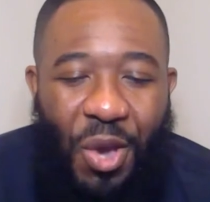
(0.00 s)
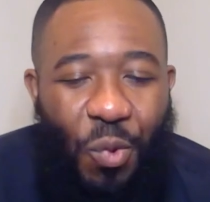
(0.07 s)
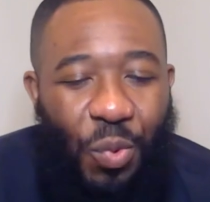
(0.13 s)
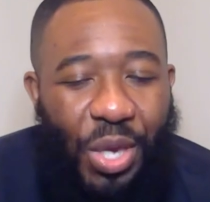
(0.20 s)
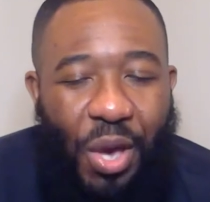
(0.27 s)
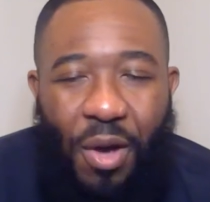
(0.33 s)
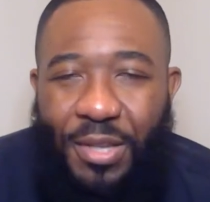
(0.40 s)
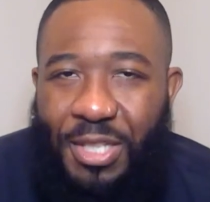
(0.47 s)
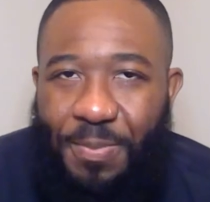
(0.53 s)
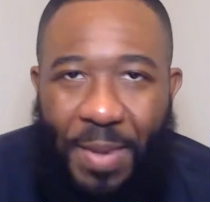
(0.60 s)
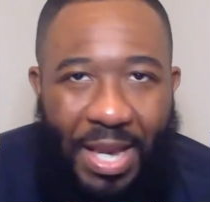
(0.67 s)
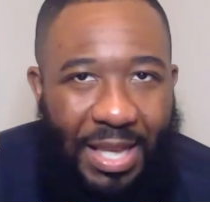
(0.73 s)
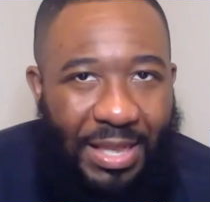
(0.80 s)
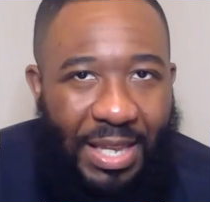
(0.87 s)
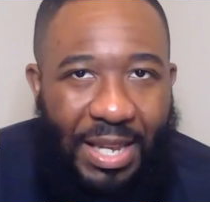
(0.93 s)
we all
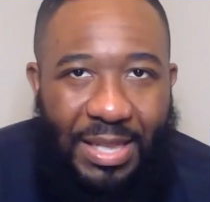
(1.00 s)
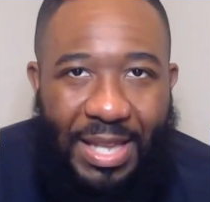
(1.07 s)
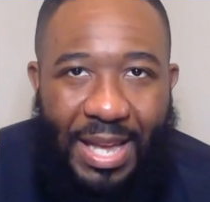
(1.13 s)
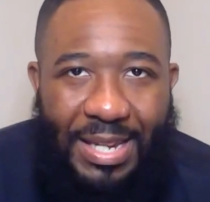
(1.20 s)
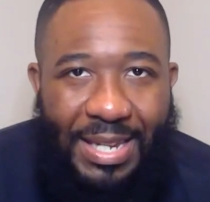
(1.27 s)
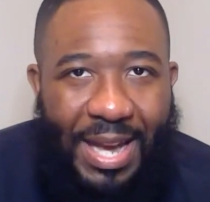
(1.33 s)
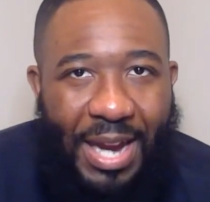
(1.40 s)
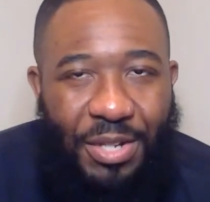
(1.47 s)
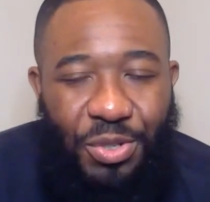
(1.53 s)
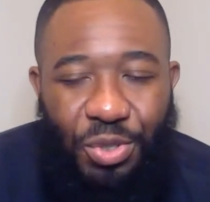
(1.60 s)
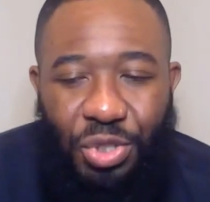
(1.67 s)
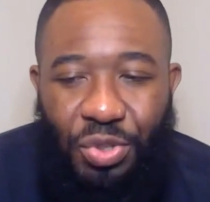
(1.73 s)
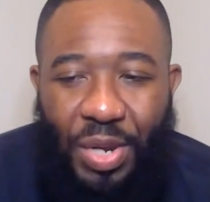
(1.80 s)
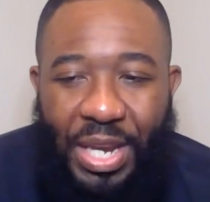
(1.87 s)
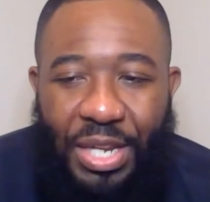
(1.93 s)
speculated that Doctor
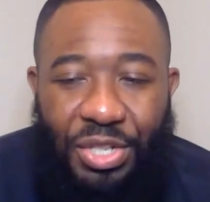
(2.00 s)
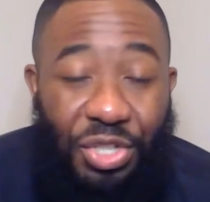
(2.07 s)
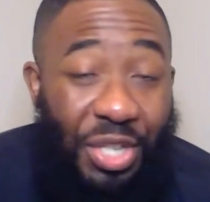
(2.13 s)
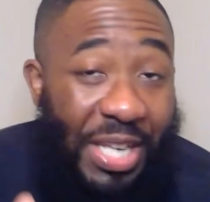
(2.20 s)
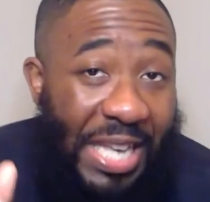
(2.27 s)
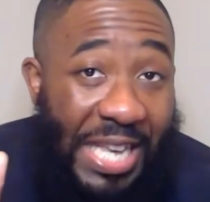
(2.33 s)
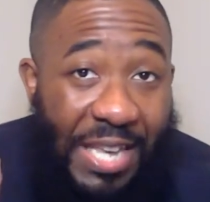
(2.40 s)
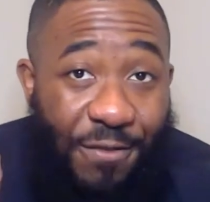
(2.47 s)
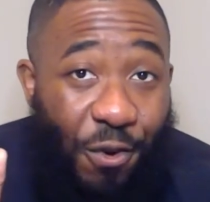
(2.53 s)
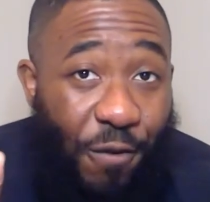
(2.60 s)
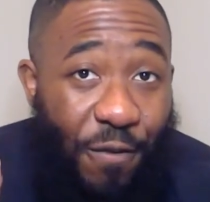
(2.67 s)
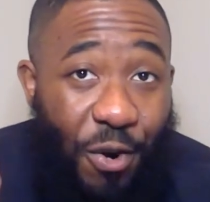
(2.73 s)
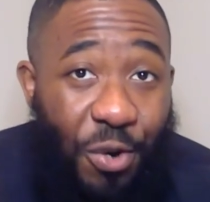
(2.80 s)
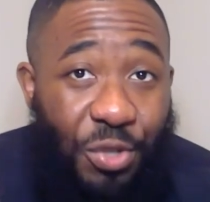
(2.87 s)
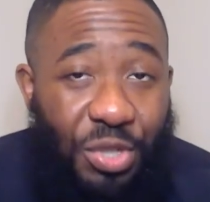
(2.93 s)
Strange, the evil
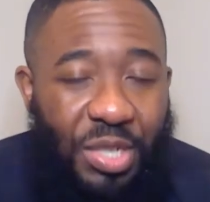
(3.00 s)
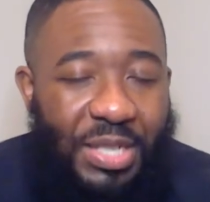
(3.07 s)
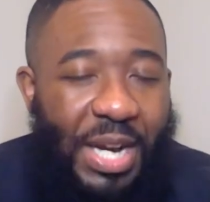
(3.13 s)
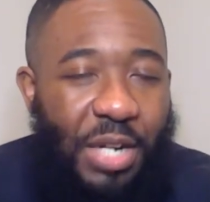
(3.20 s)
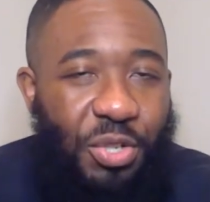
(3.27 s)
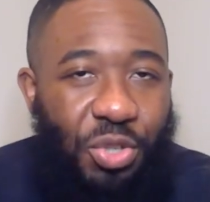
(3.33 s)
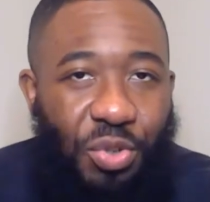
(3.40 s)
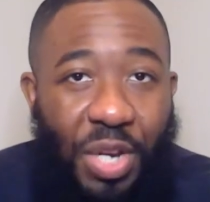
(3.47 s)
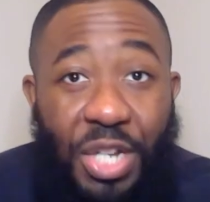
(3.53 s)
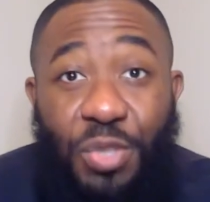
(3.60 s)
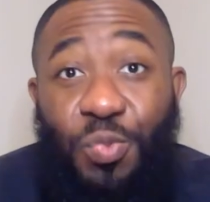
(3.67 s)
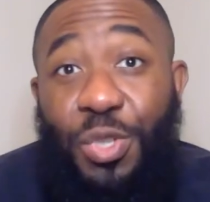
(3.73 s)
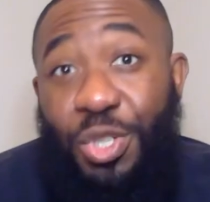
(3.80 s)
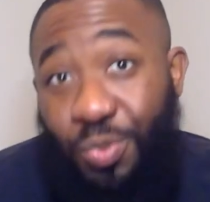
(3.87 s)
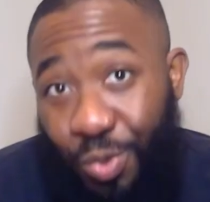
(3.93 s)
version of Doctor Strange,
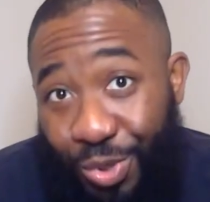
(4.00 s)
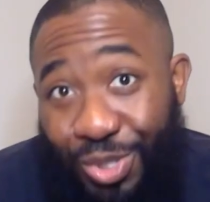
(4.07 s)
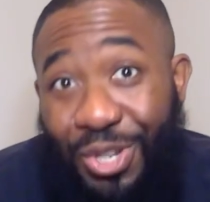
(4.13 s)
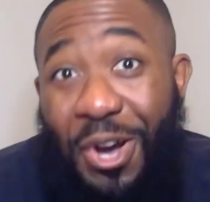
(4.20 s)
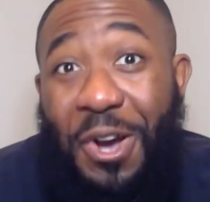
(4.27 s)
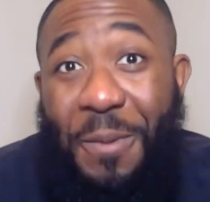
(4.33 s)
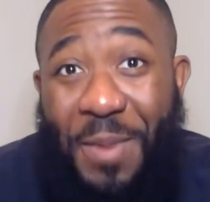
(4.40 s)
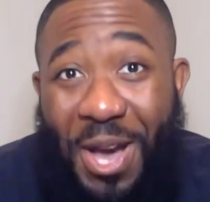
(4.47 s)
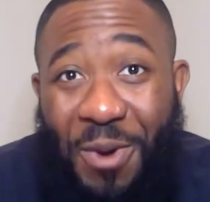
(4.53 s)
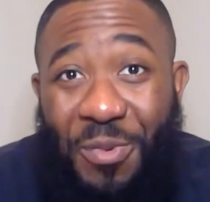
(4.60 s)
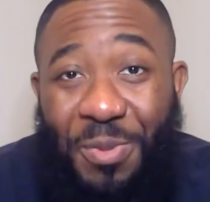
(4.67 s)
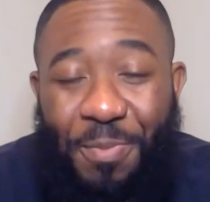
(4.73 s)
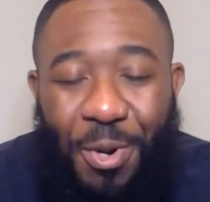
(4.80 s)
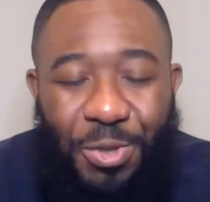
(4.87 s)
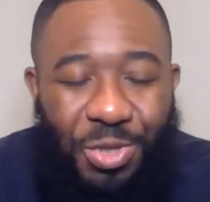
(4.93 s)
which we'll talk about
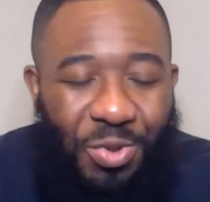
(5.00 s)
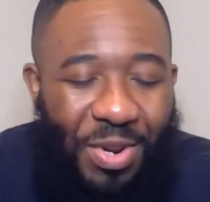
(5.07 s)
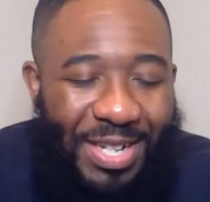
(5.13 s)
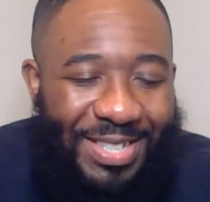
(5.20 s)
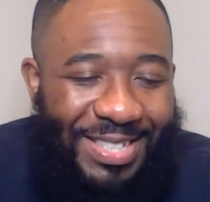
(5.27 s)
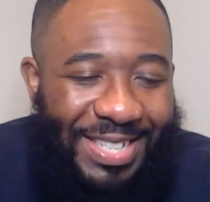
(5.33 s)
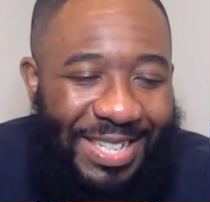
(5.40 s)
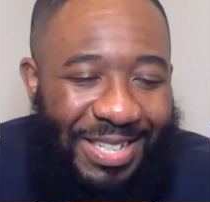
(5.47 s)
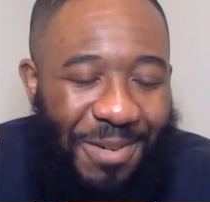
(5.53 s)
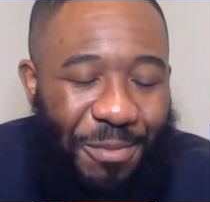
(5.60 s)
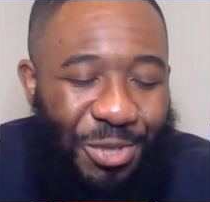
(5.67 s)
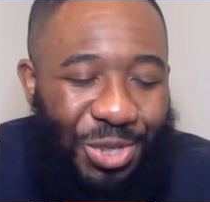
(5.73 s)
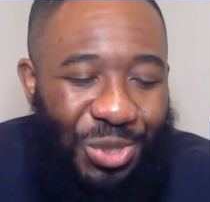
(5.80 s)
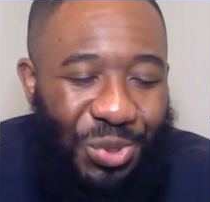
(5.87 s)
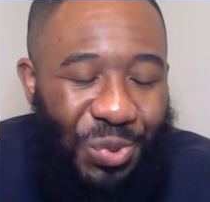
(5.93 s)
with post-credit scene number
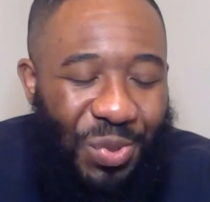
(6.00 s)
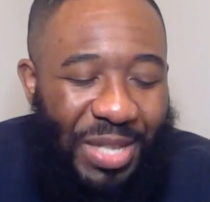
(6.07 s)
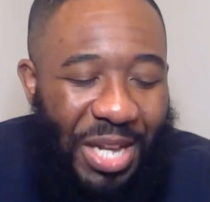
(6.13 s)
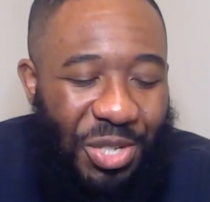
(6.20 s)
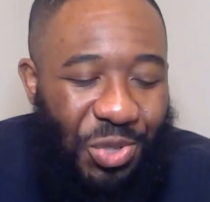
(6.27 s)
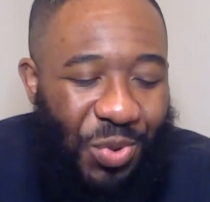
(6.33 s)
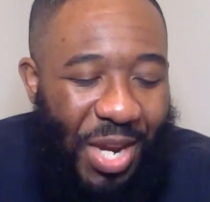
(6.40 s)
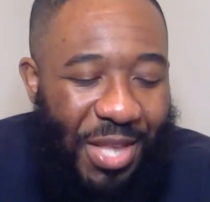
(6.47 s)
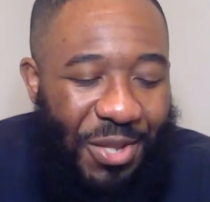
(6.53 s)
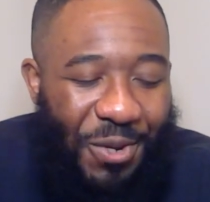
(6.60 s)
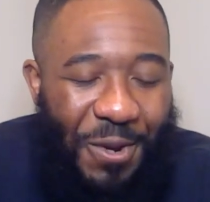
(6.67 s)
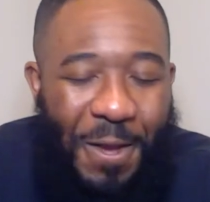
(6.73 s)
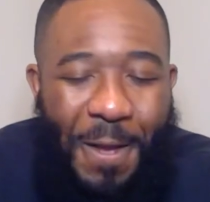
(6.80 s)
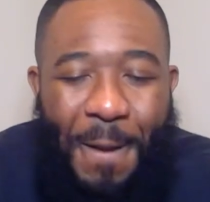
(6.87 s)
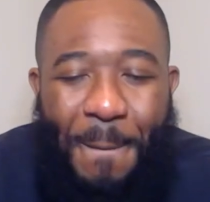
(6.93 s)
two in that
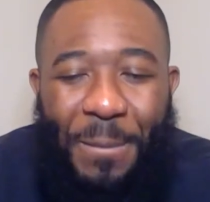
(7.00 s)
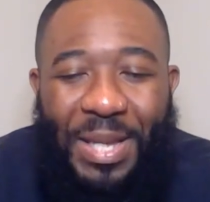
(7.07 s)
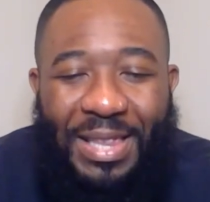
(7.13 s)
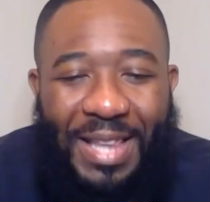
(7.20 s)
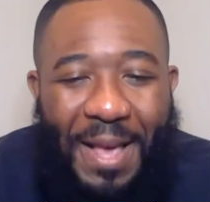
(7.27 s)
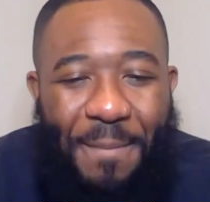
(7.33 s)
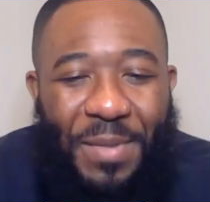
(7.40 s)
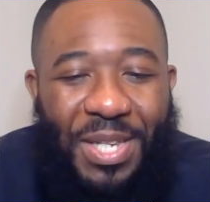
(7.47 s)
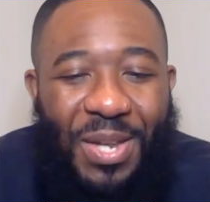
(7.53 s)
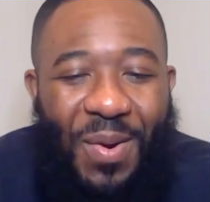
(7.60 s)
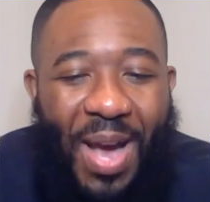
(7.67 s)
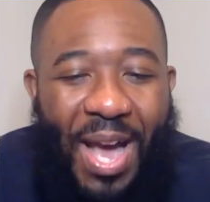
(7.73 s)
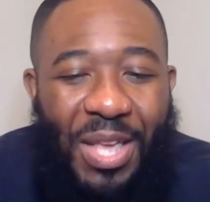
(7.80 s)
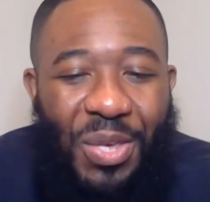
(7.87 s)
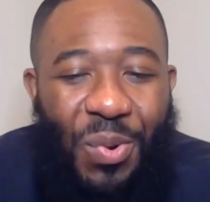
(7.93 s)
trailer. But let me know
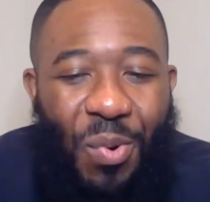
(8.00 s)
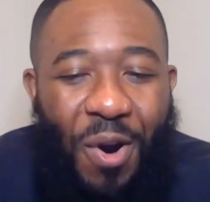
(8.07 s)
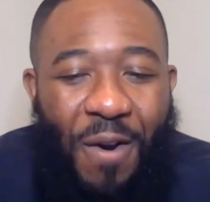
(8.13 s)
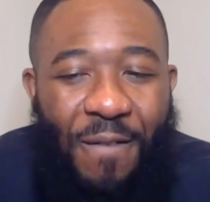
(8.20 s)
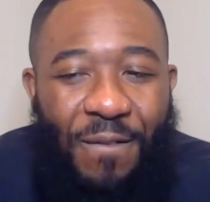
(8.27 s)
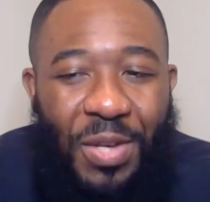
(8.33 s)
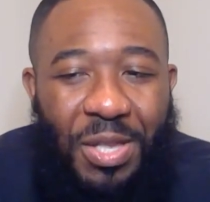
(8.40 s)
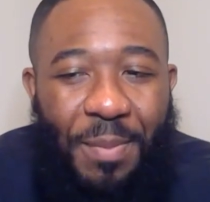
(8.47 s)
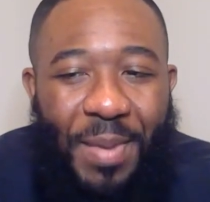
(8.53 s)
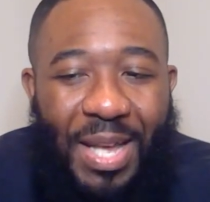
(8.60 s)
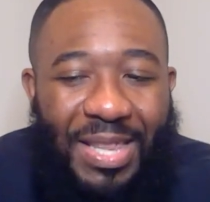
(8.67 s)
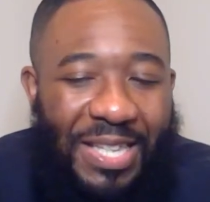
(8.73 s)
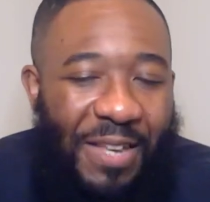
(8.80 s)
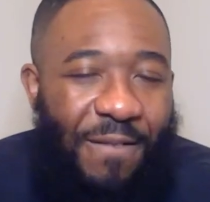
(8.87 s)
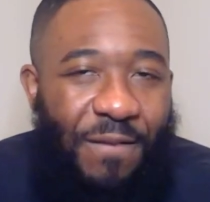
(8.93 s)
how you all feel
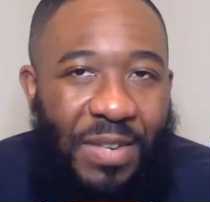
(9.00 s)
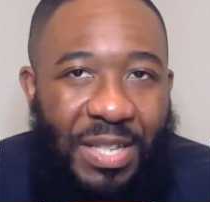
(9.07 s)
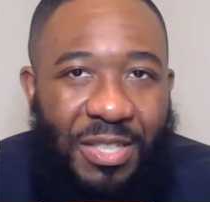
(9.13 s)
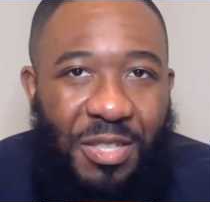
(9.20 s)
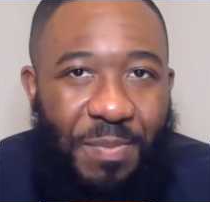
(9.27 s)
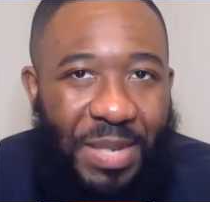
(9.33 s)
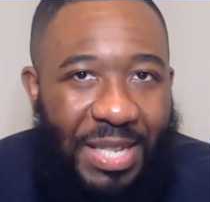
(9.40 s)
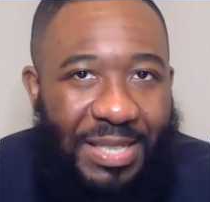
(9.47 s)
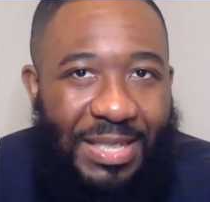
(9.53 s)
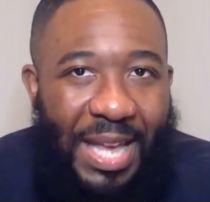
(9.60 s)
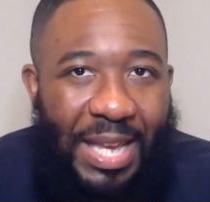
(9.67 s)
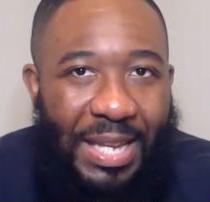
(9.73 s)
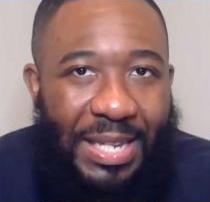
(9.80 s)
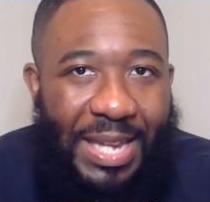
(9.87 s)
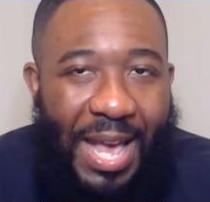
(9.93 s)
about the events being
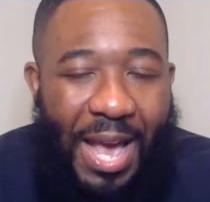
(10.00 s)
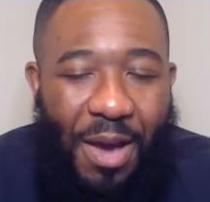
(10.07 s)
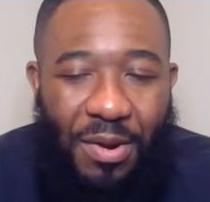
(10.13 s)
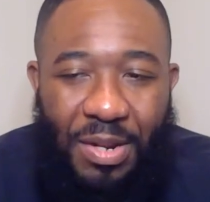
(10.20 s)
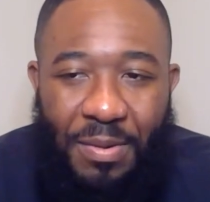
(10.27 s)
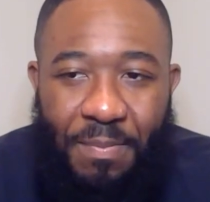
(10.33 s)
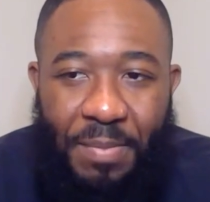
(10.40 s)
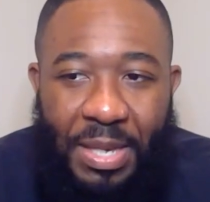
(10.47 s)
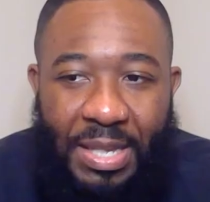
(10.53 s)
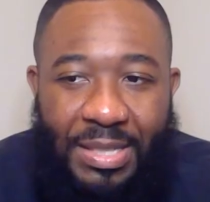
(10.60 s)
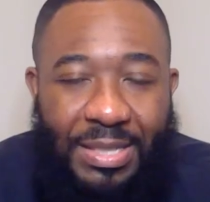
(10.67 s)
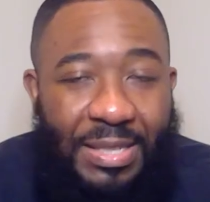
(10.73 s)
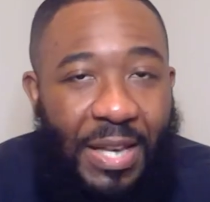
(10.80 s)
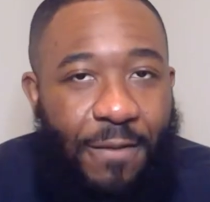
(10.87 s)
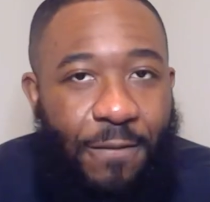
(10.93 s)
taken down and being
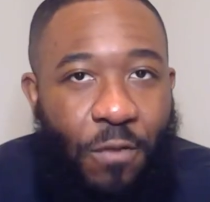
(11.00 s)
set